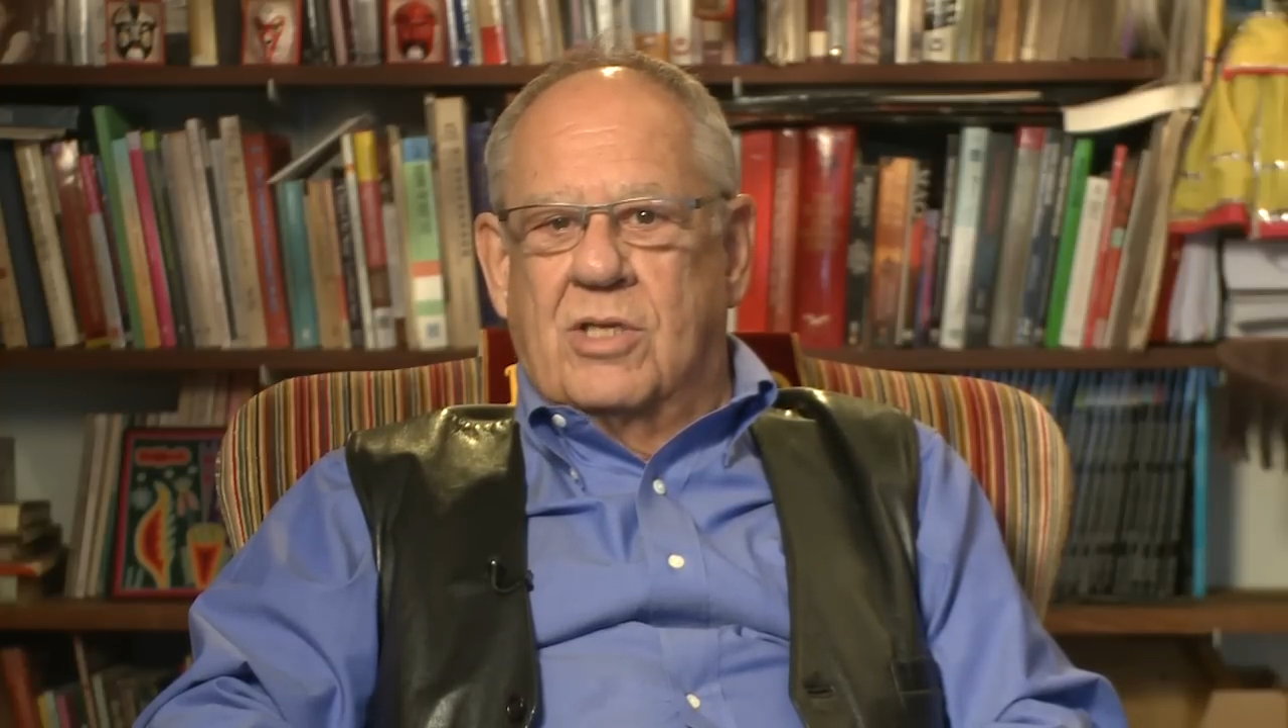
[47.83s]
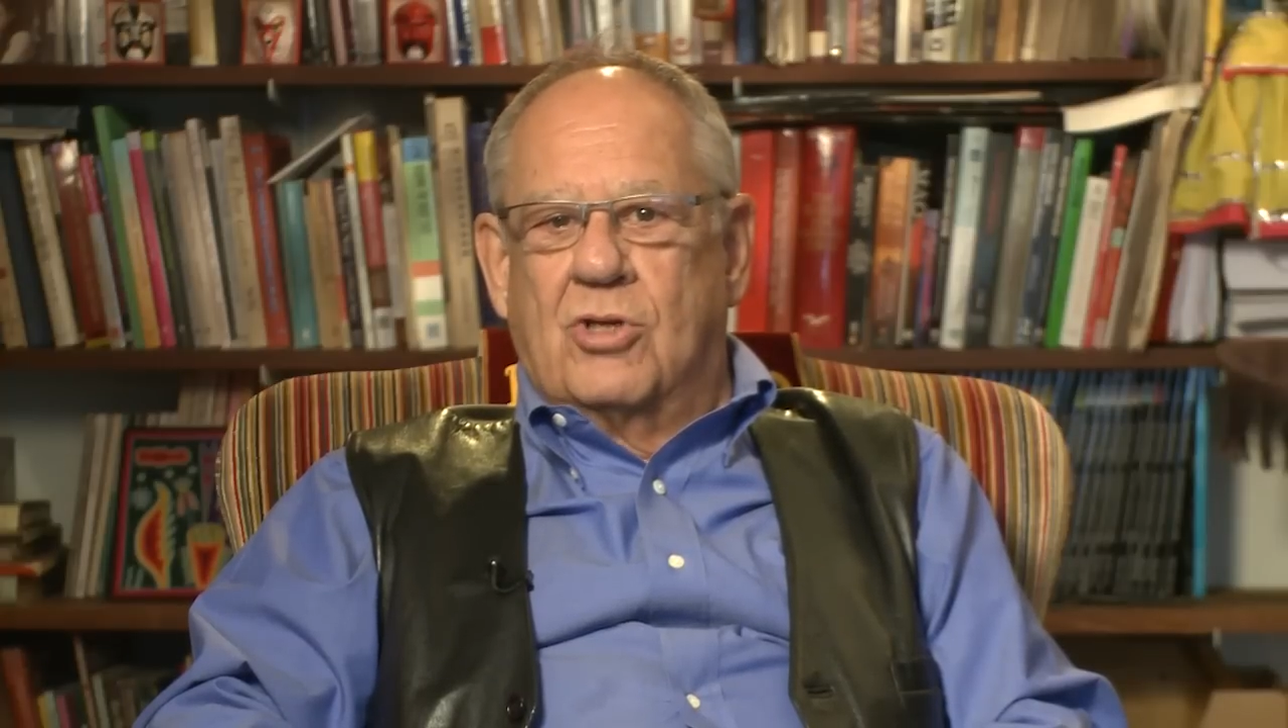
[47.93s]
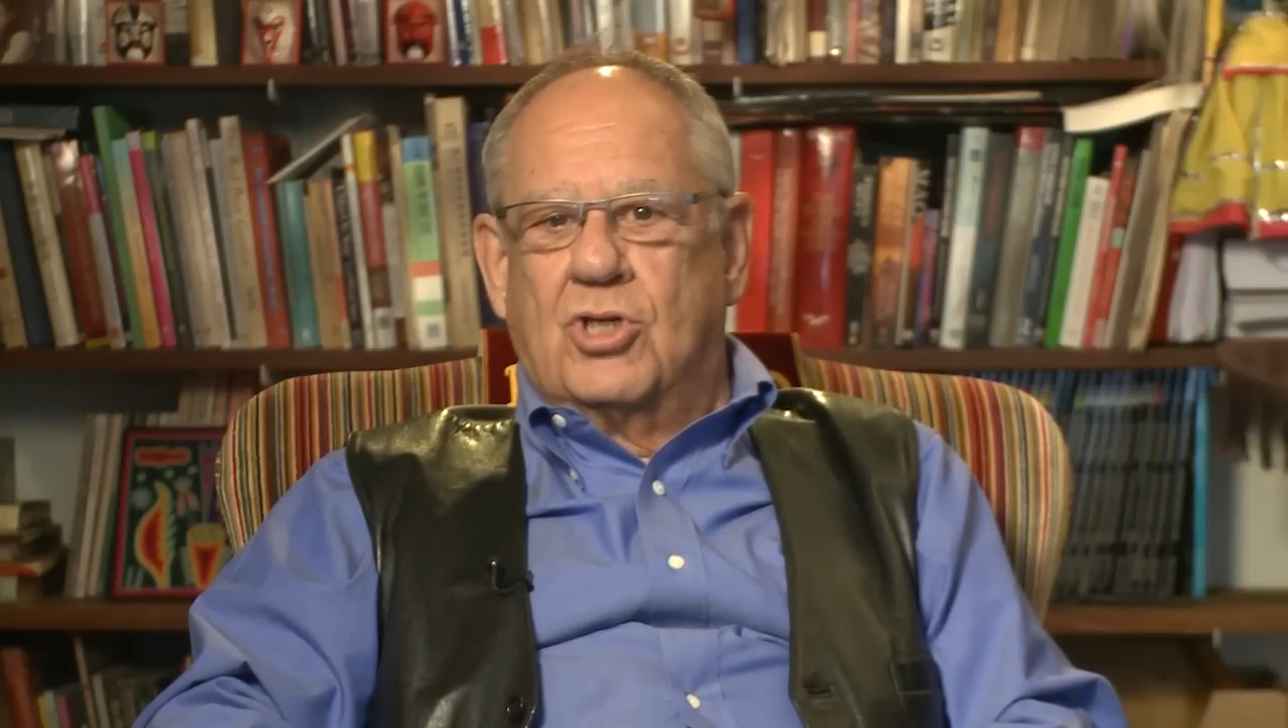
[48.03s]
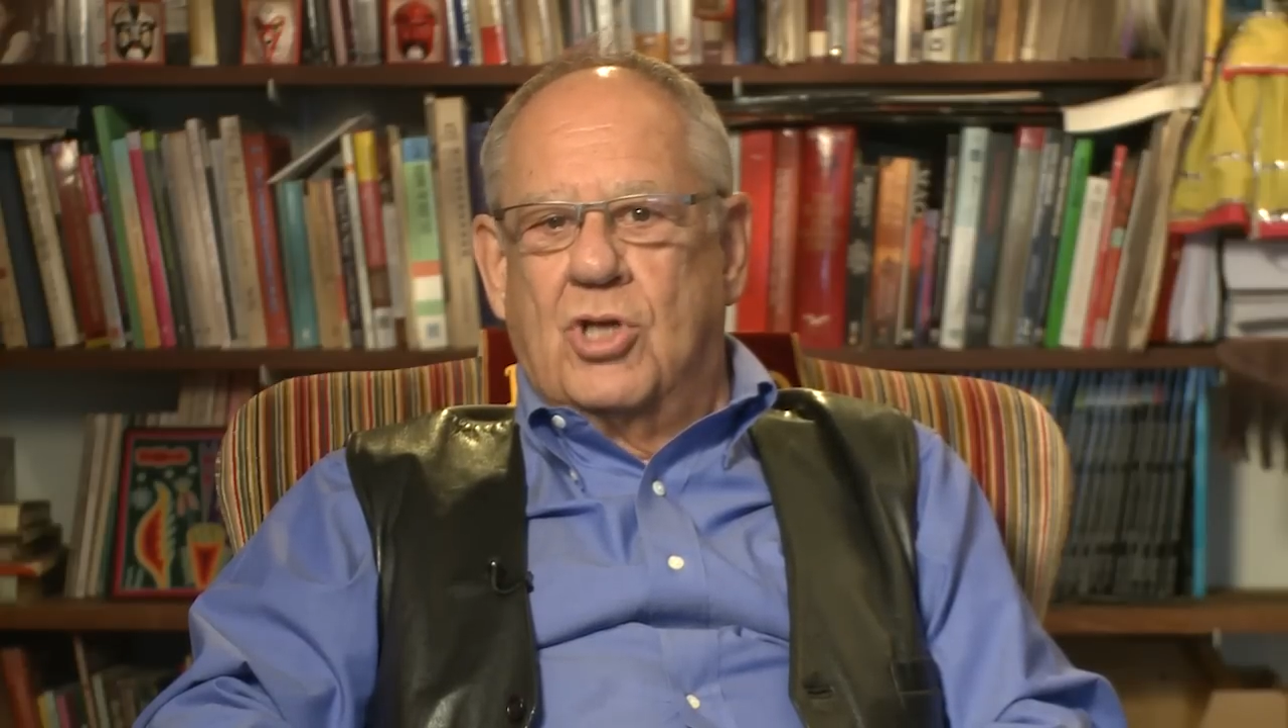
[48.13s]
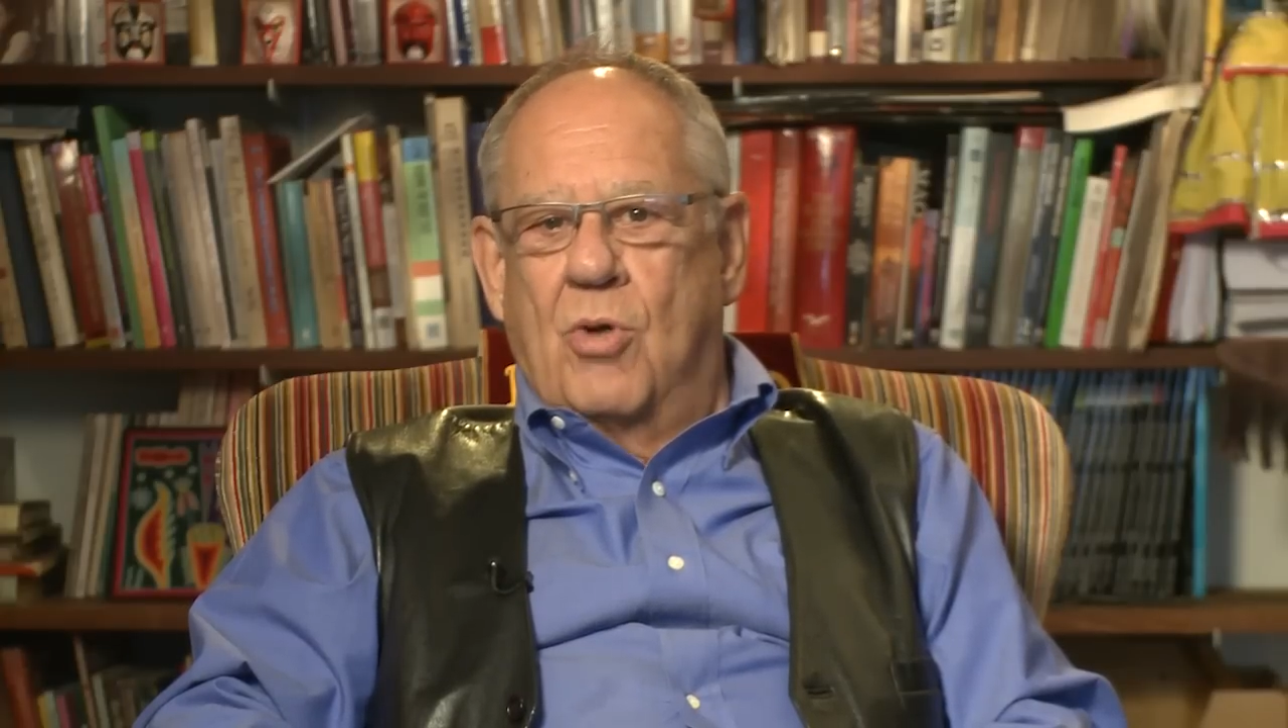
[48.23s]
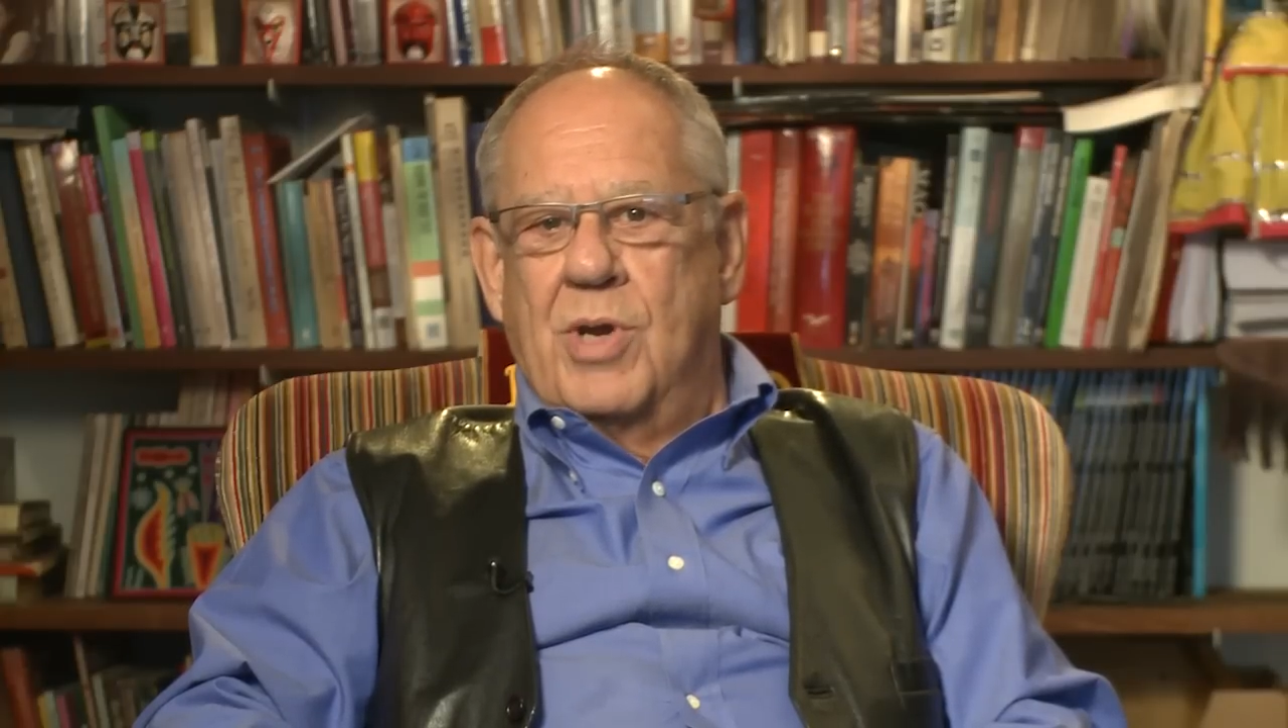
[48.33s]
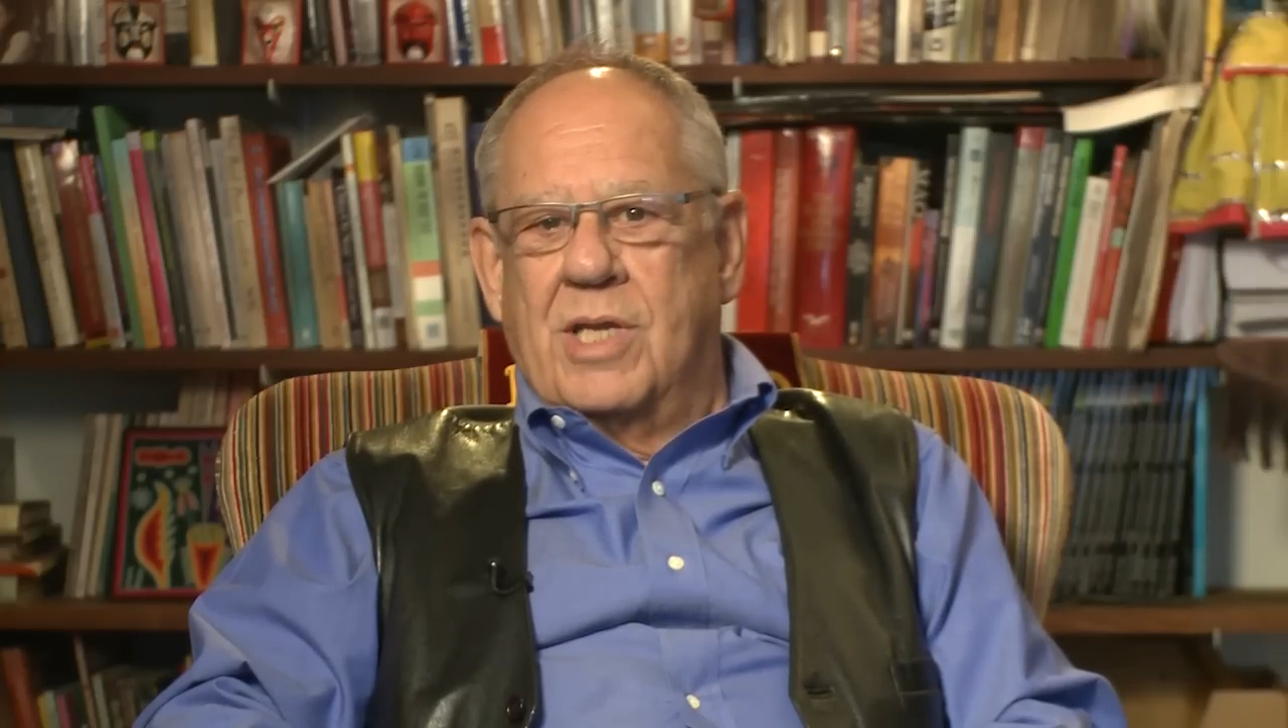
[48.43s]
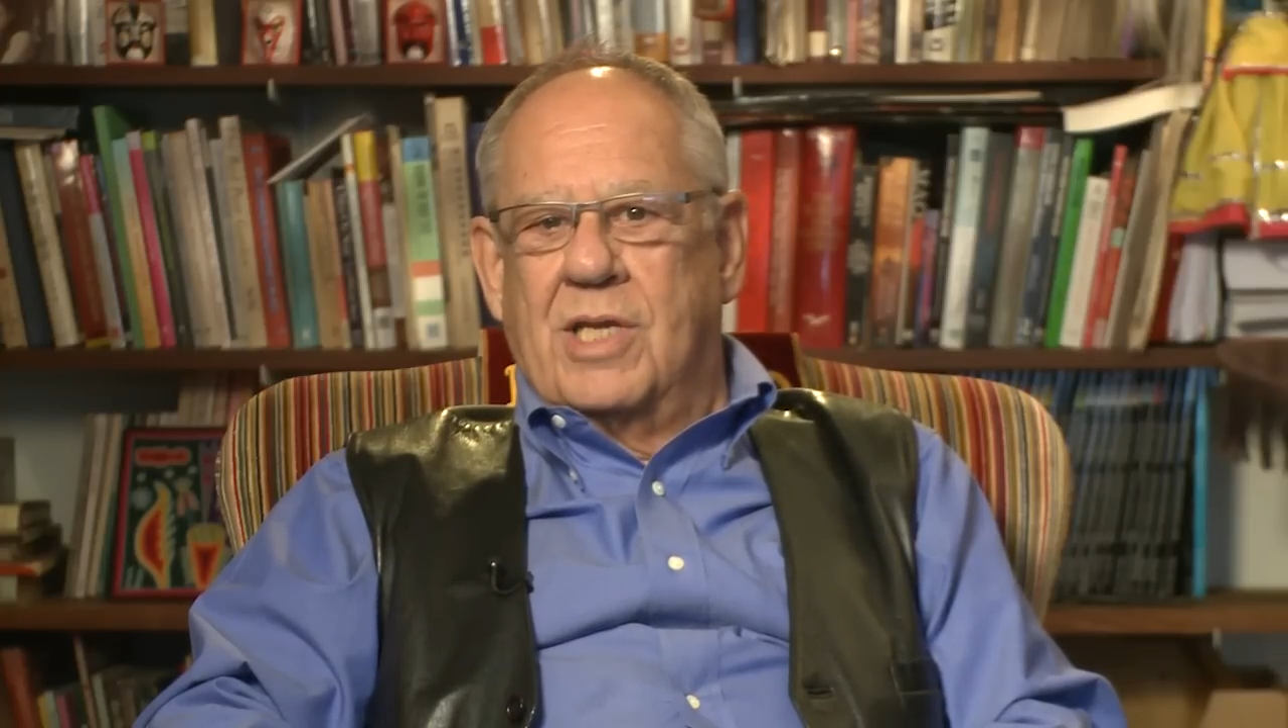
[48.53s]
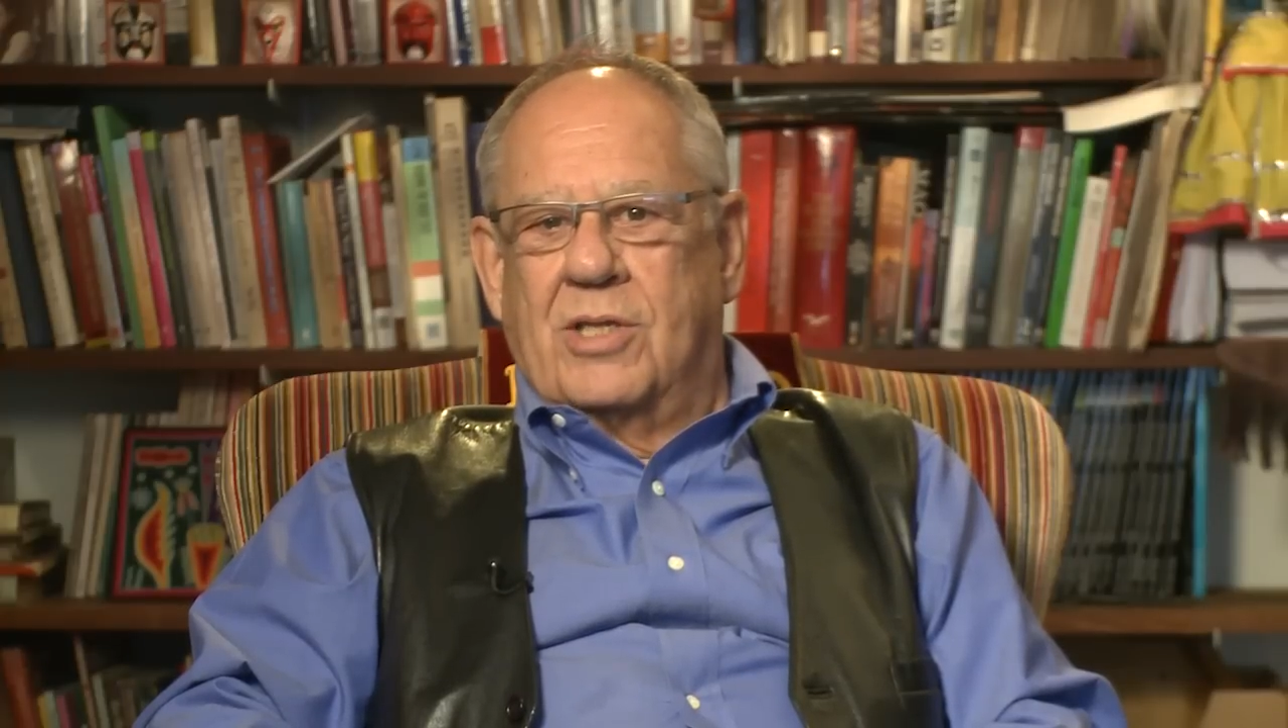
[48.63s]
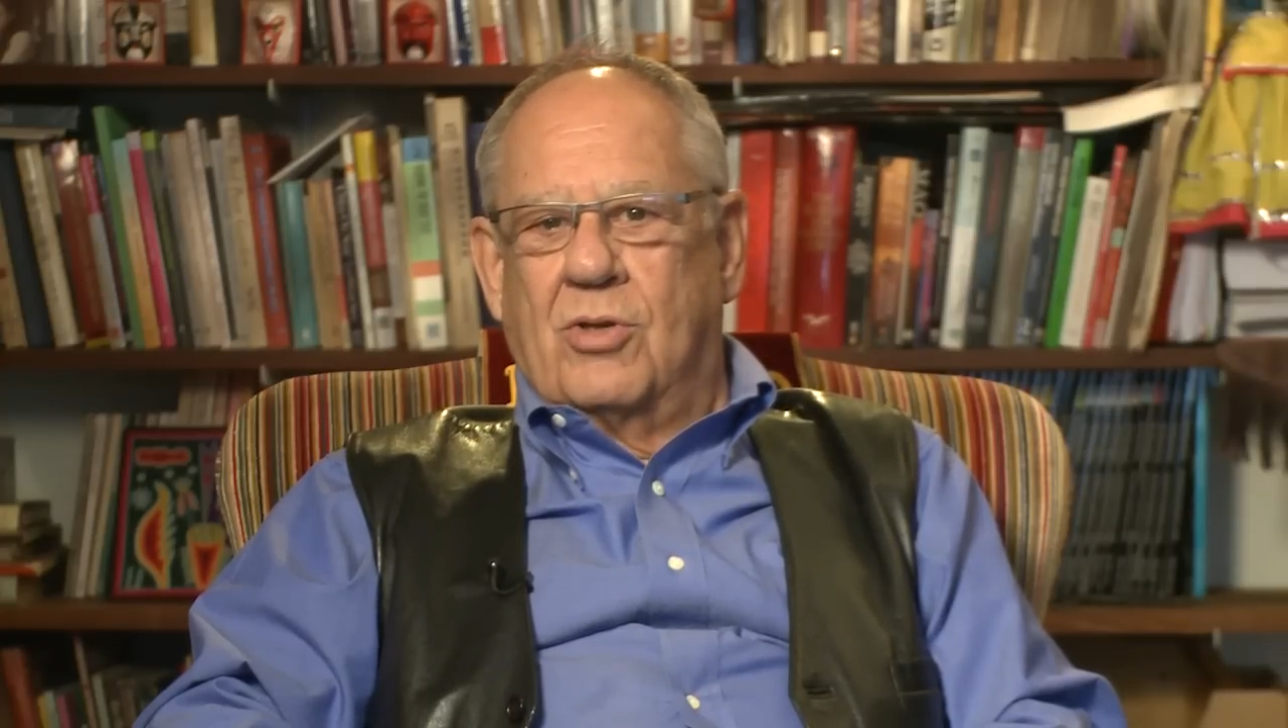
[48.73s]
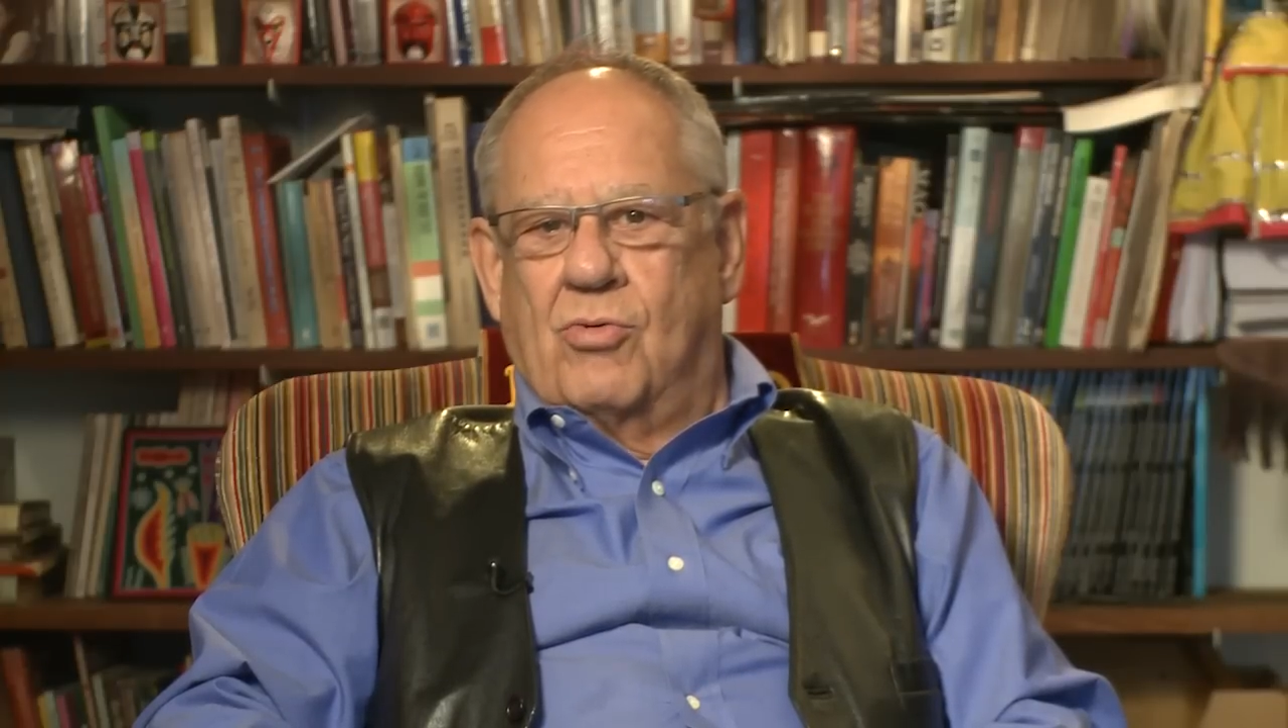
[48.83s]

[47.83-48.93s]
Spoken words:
they're showing that they're